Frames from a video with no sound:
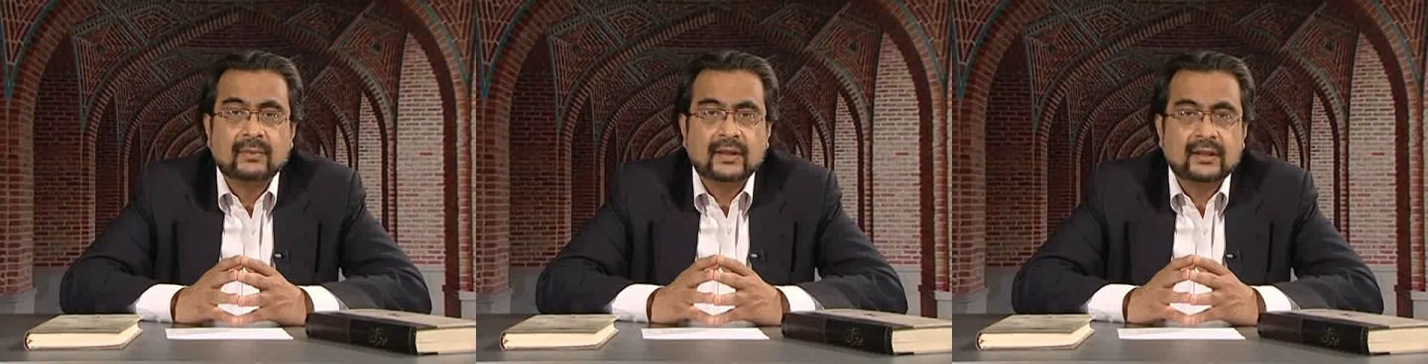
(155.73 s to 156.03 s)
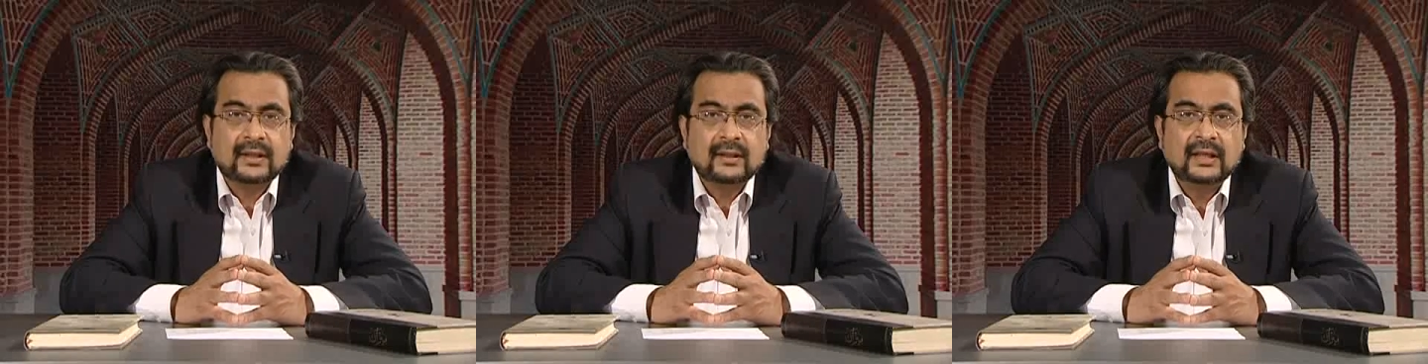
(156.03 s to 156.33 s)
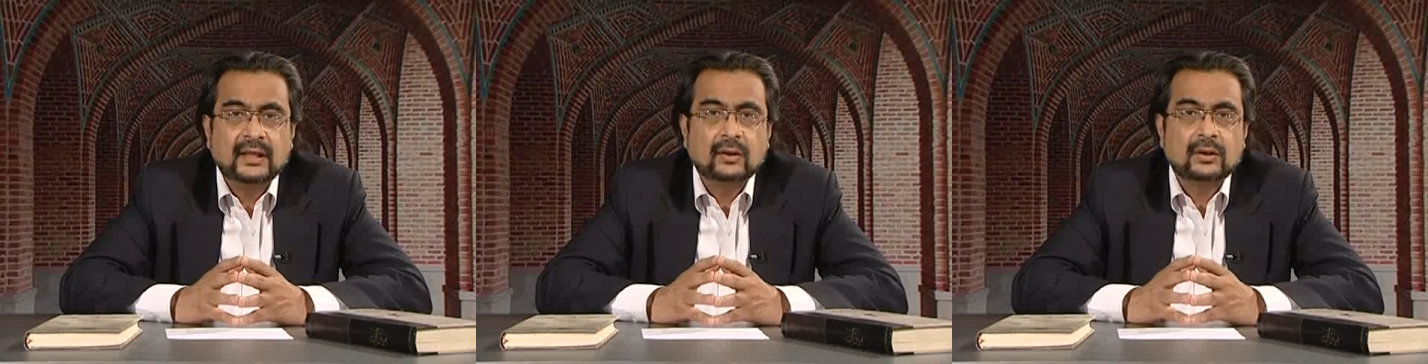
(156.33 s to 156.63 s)
But then
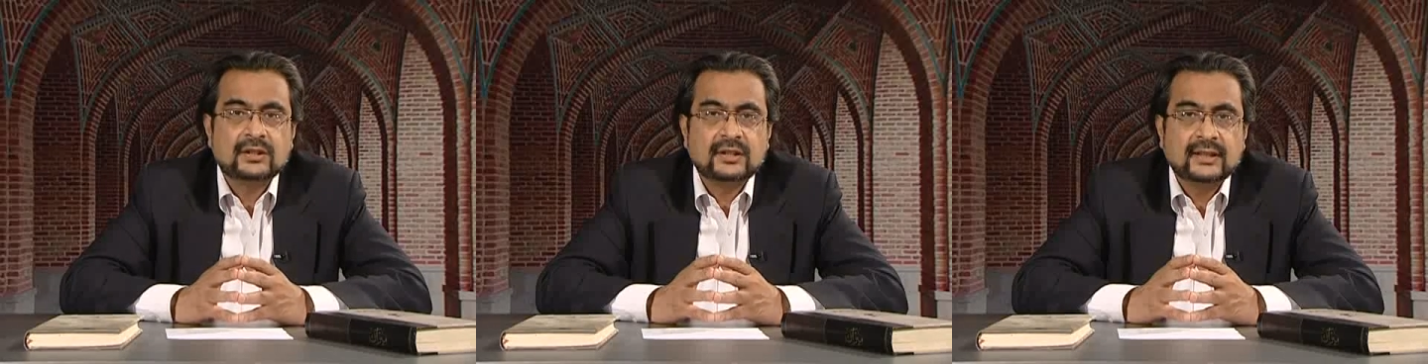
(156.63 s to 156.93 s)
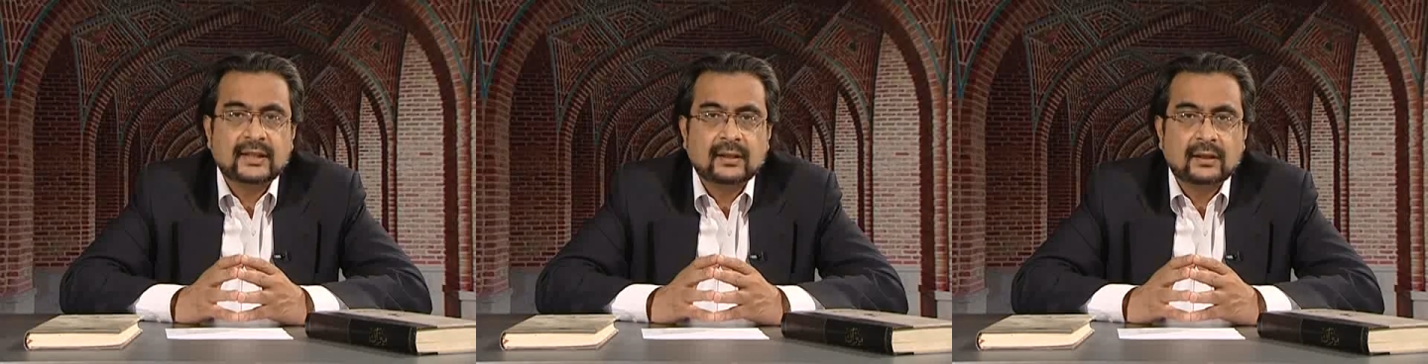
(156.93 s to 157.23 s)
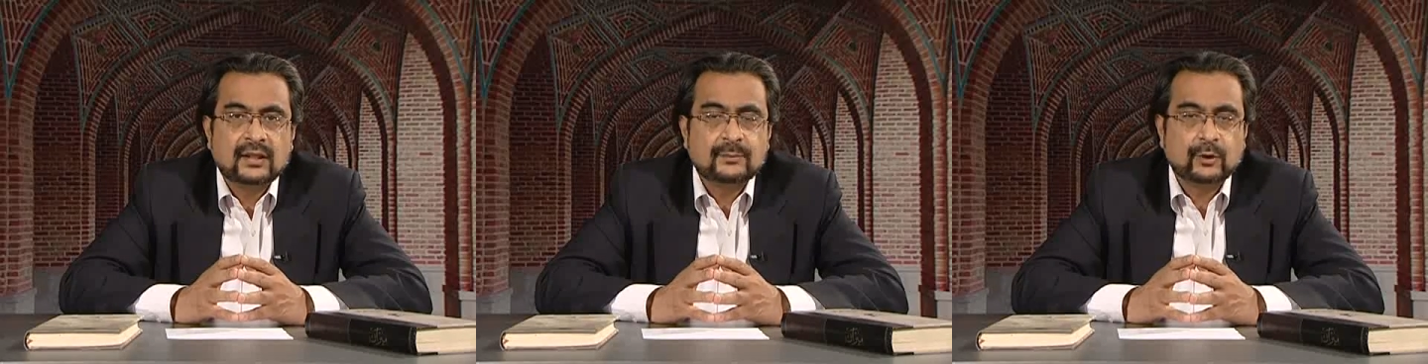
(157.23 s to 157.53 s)
he cannot say
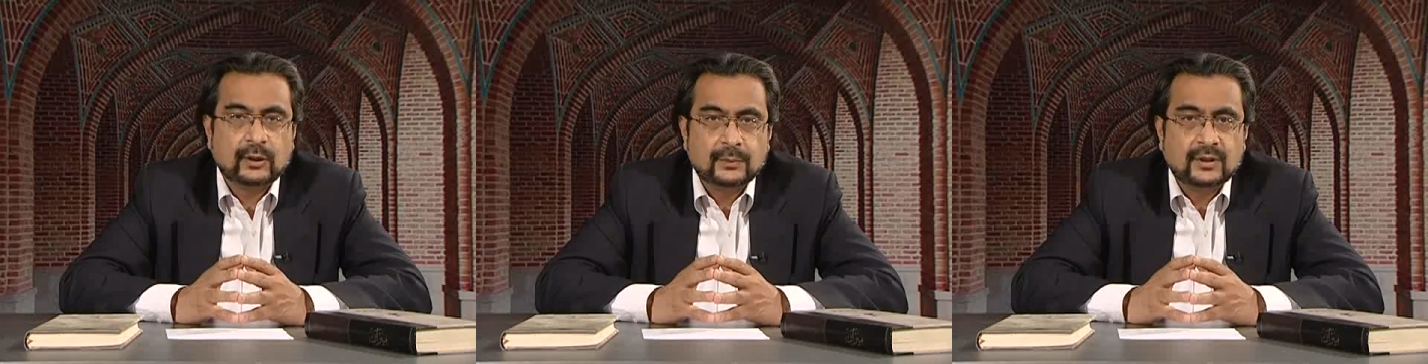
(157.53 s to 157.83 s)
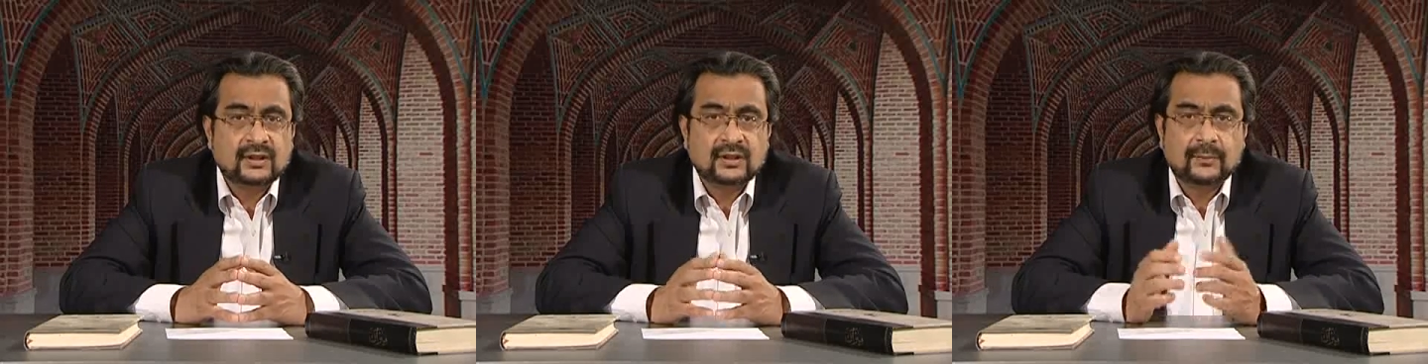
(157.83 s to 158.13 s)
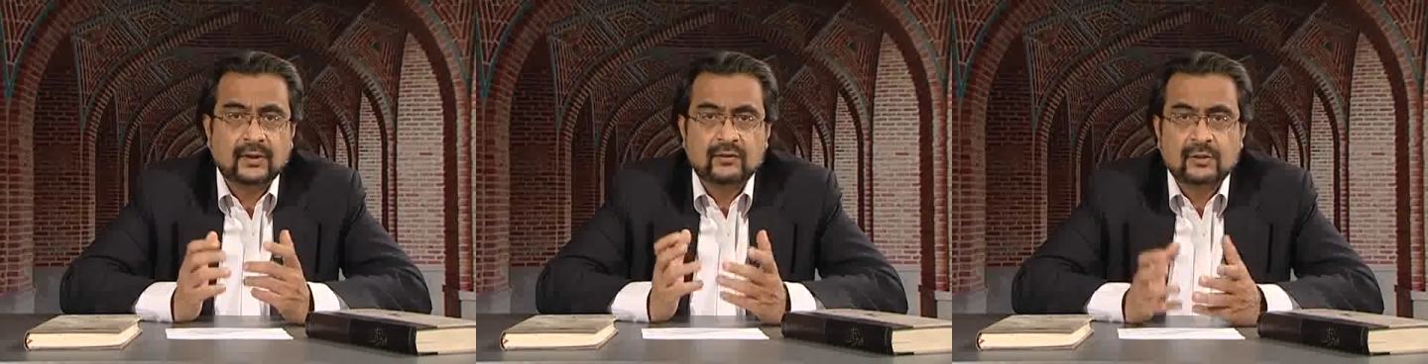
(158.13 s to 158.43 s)
that this, prohib this is
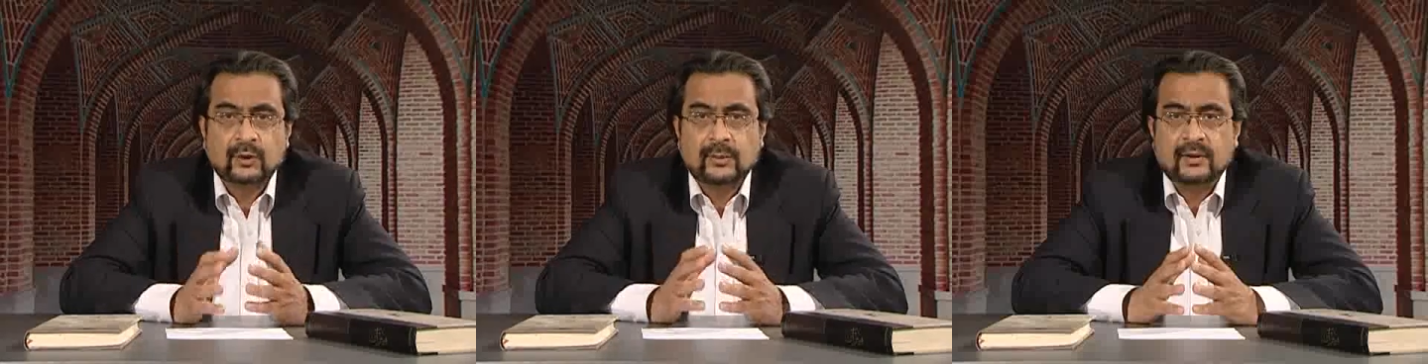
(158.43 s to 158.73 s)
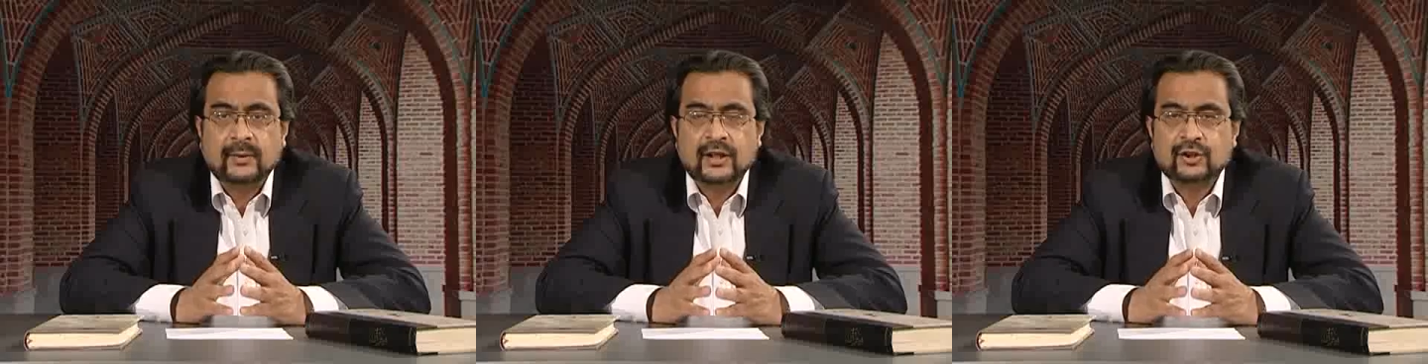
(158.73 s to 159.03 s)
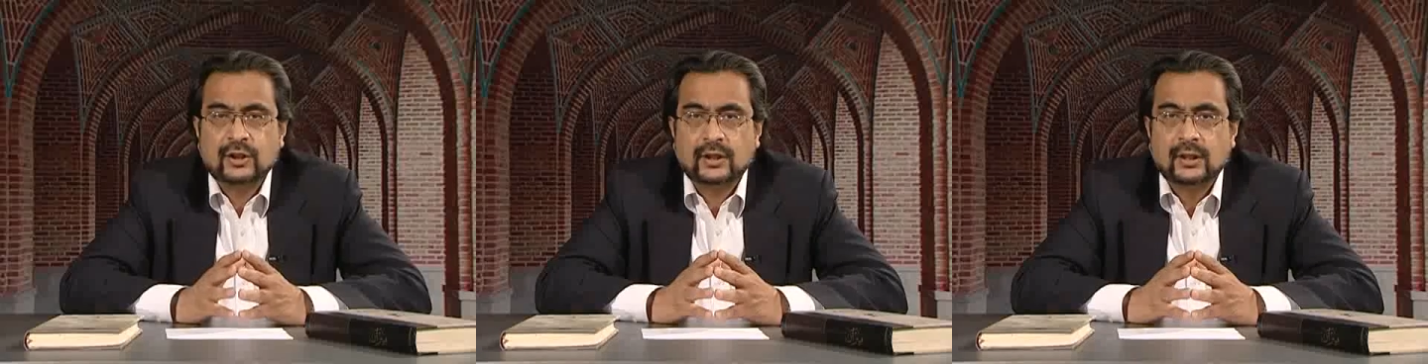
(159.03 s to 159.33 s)
something which is prohibited by the
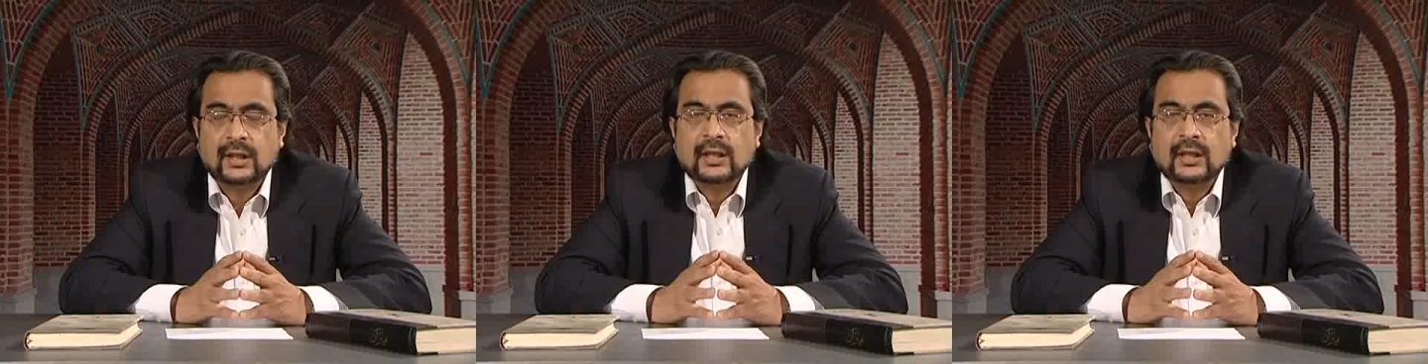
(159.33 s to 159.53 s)
Sharia.